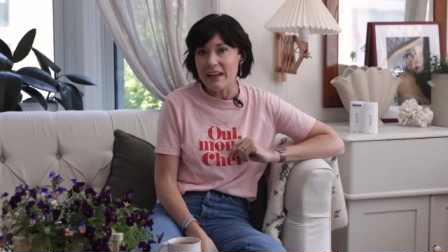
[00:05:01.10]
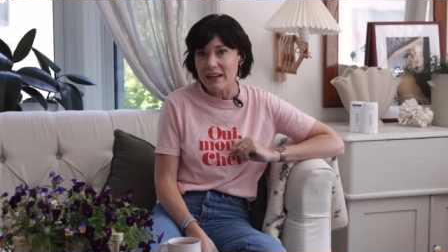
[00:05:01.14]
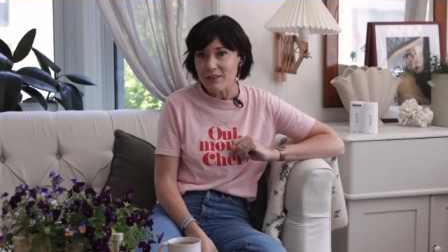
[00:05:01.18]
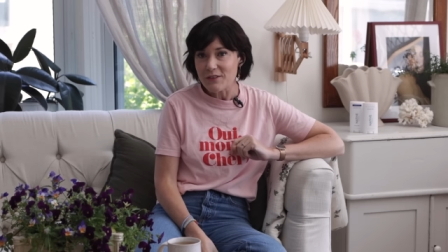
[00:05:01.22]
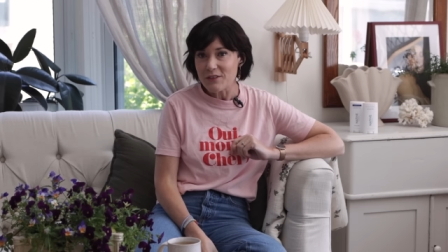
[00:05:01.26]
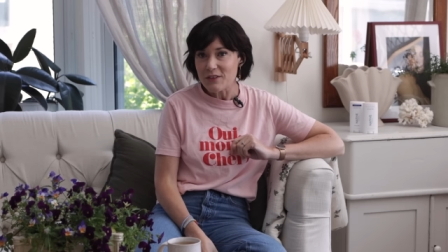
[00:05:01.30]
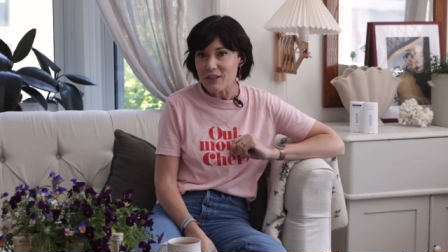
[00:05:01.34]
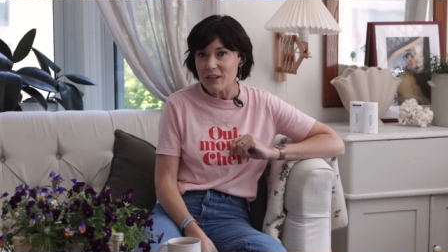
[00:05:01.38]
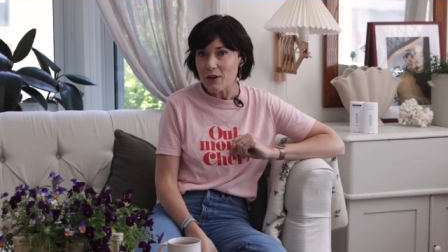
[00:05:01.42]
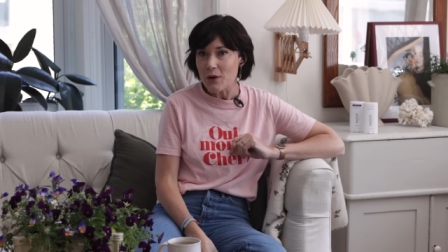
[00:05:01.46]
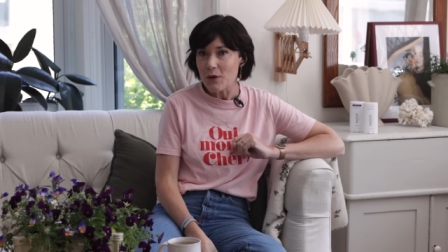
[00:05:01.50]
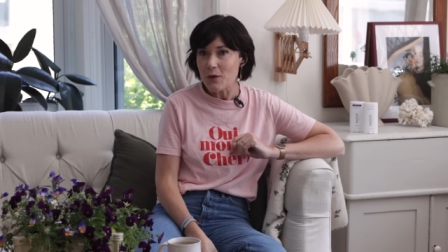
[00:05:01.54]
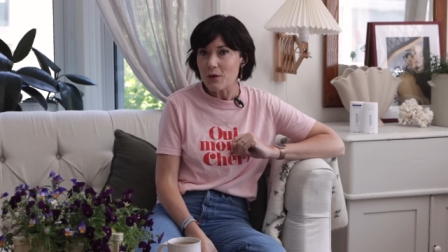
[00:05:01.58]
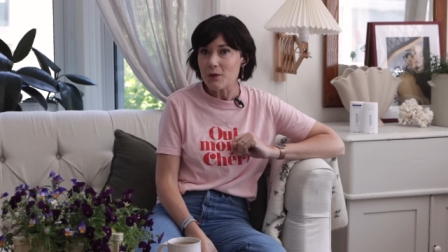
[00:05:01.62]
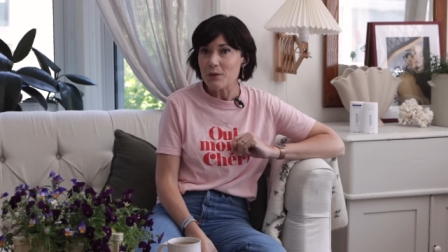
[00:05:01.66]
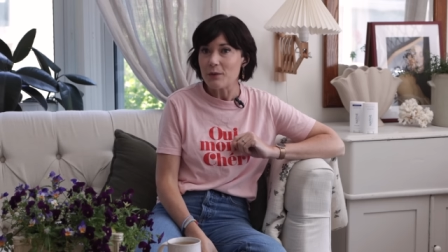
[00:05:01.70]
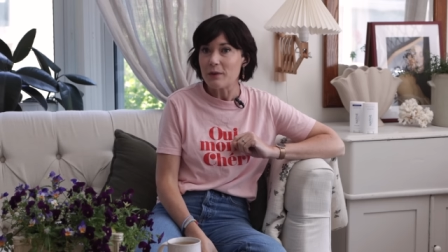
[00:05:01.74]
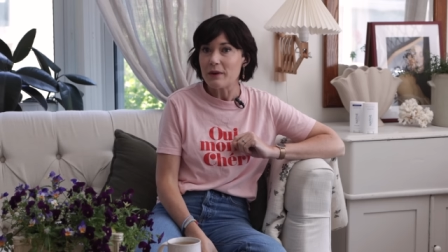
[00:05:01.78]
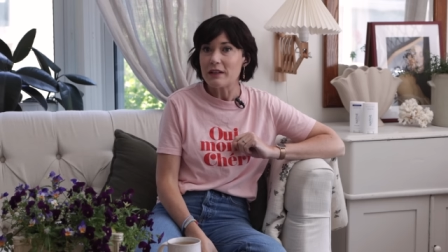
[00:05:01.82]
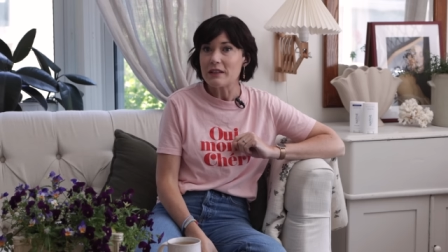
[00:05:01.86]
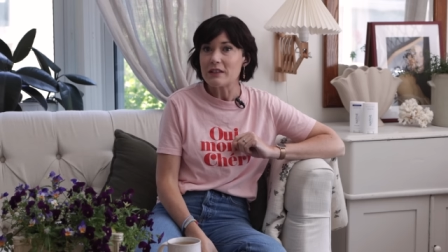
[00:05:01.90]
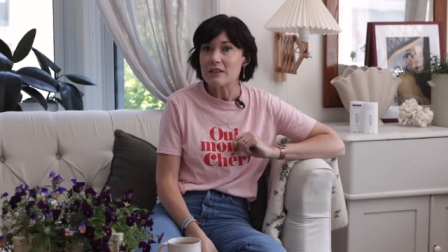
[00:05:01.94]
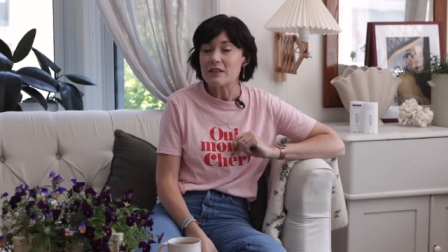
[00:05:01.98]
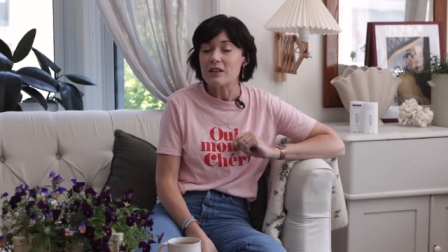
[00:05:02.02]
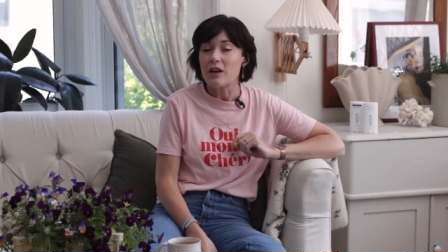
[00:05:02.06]
Native
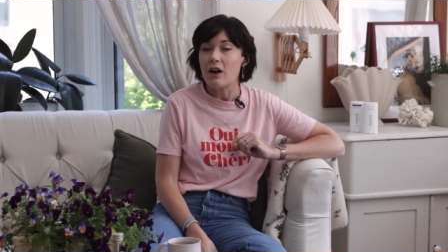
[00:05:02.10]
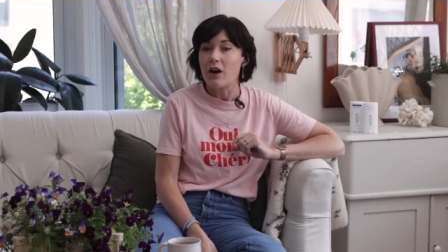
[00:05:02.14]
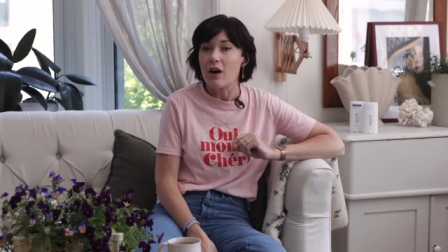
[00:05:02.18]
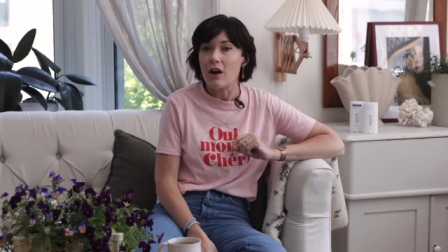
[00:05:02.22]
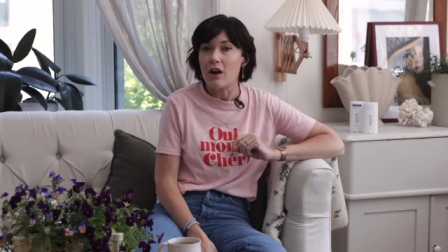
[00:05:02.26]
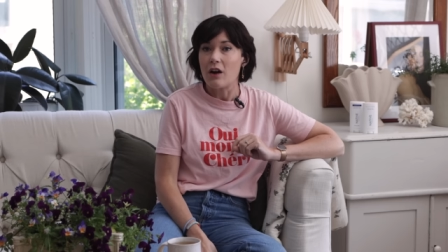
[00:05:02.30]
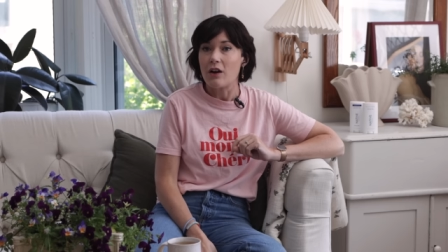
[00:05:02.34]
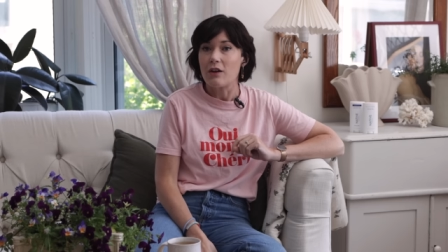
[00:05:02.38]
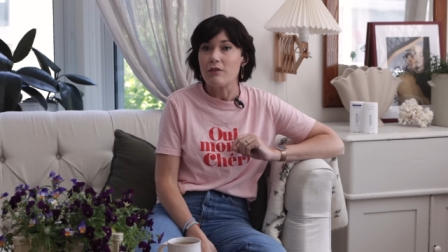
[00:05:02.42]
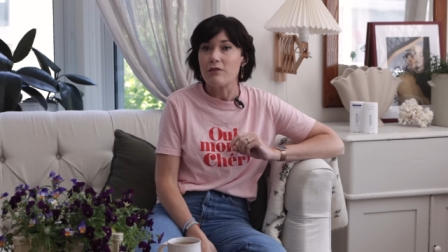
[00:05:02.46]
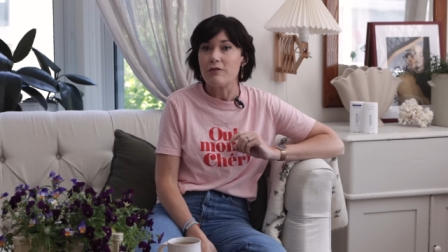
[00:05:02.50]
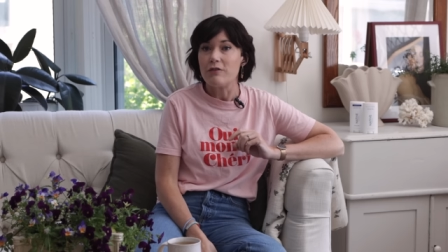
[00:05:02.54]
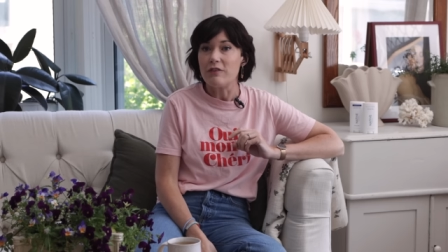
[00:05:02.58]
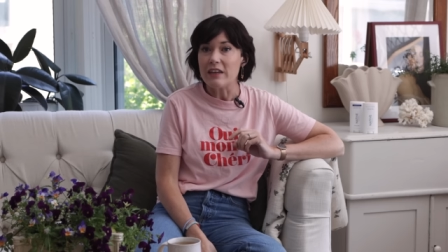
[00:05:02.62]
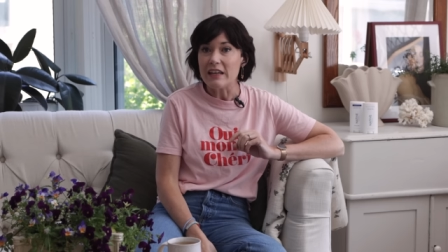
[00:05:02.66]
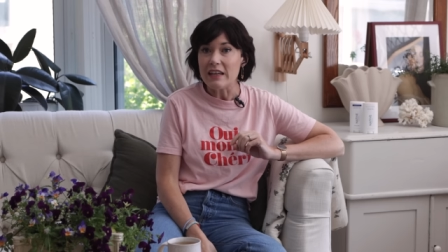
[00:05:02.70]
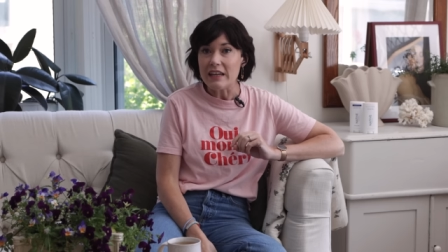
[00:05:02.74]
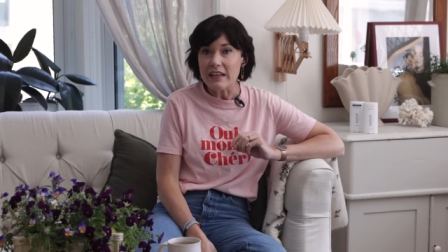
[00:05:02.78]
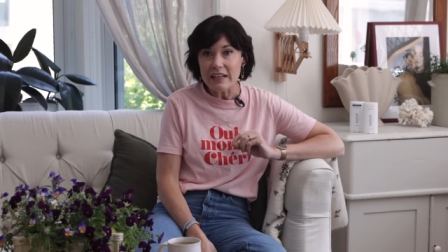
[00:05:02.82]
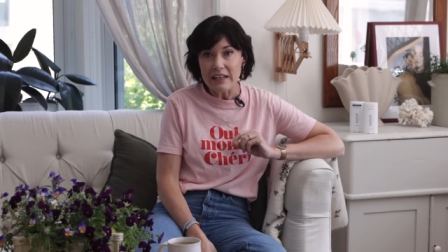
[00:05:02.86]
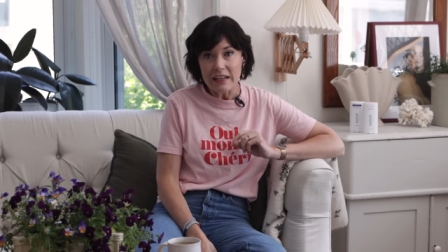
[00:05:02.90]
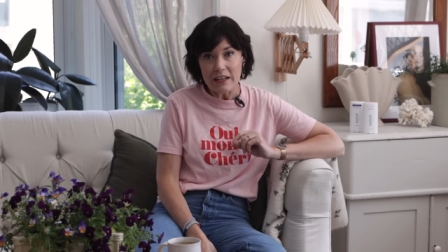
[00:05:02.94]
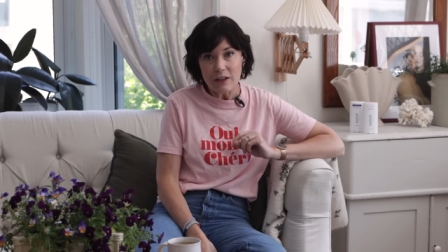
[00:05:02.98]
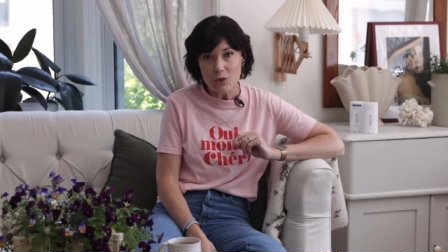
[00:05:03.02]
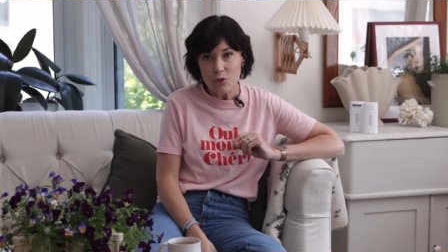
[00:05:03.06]
deodorants are
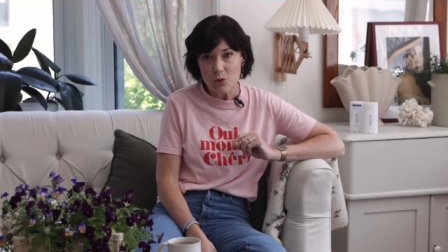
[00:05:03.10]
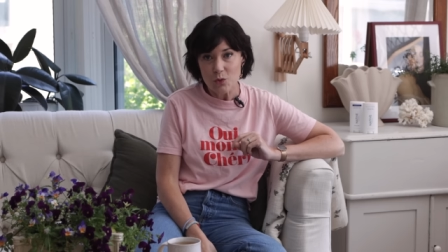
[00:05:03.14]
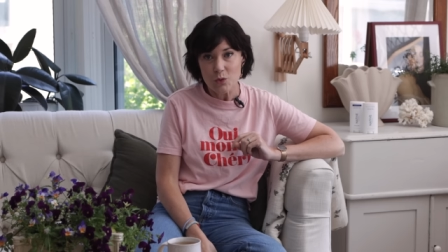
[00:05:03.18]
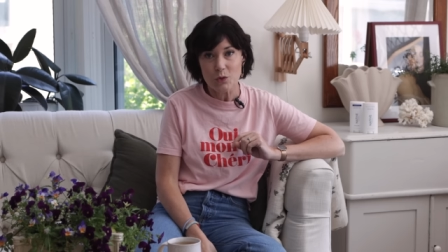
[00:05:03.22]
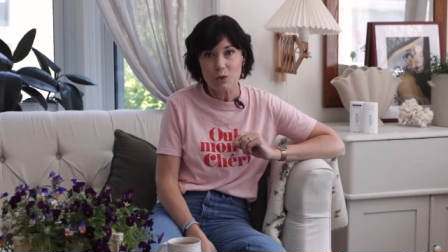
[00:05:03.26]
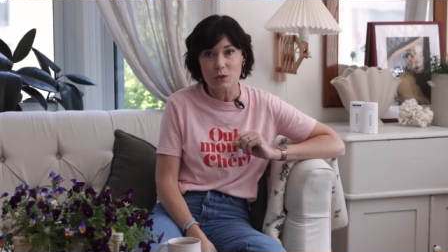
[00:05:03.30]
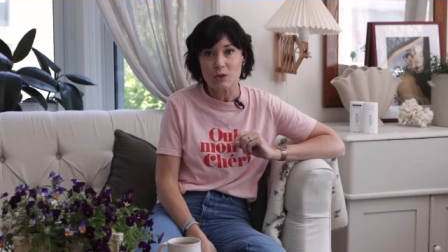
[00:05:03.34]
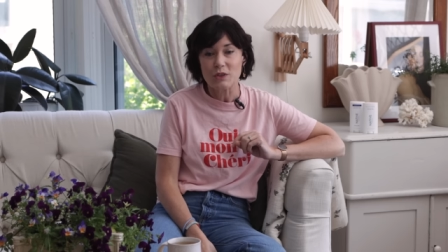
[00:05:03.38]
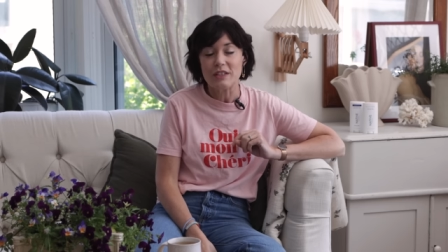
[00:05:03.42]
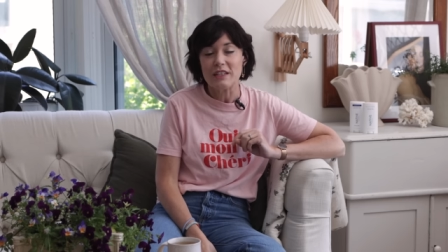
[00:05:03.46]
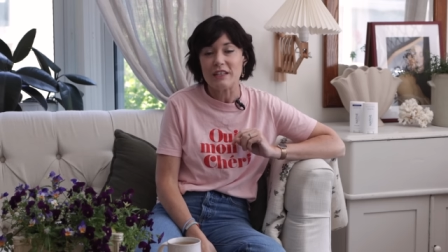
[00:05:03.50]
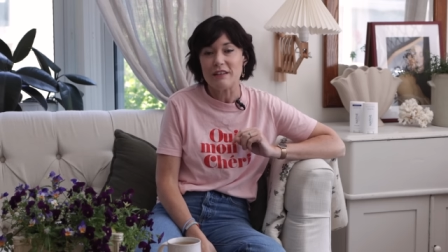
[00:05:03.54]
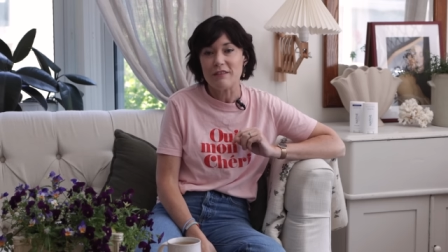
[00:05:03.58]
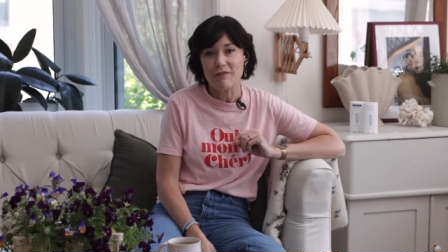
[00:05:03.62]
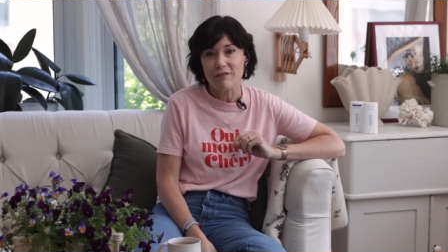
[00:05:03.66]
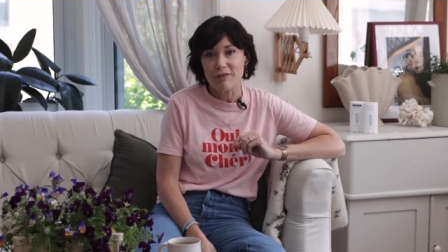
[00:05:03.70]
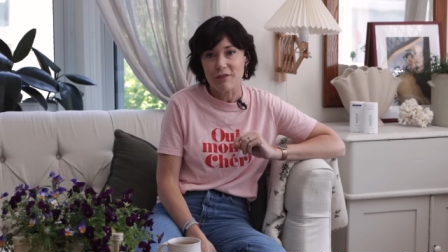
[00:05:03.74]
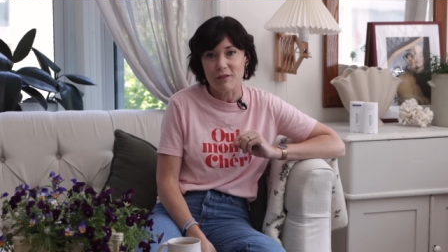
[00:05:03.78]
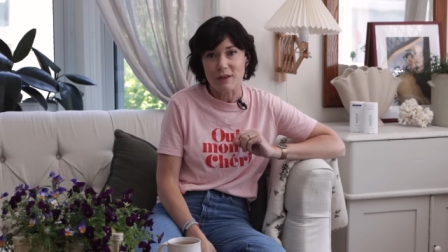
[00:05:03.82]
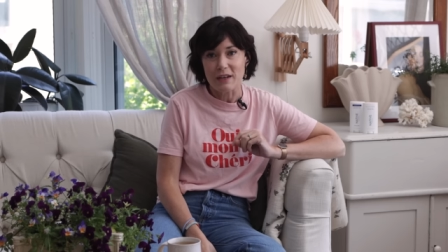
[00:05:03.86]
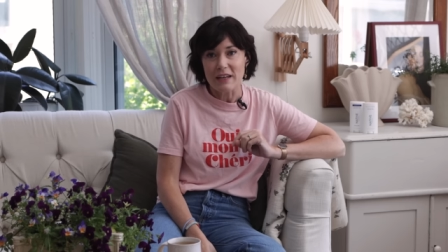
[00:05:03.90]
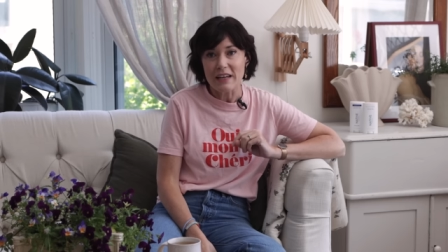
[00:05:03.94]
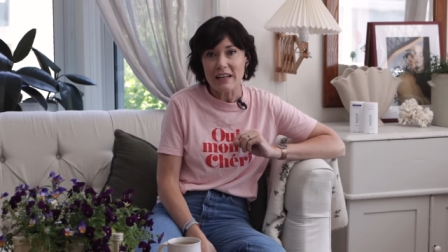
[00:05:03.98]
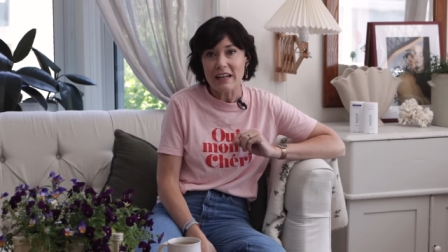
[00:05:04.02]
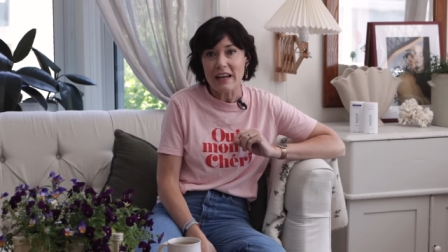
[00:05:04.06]
vegan and cruelty
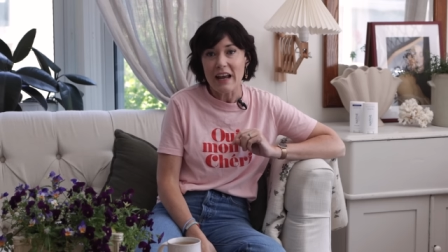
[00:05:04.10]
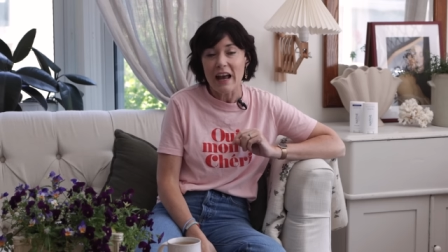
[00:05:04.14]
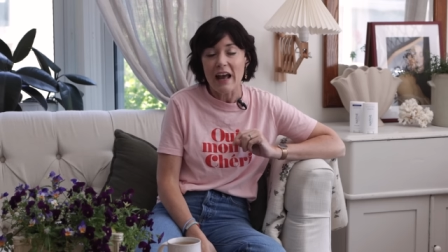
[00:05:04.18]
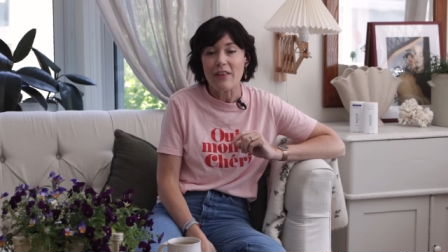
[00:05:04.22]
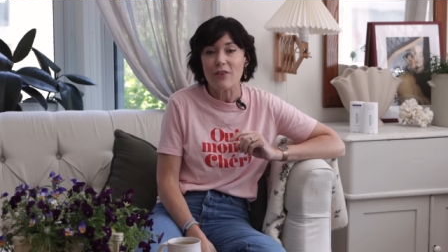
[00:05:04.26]
free,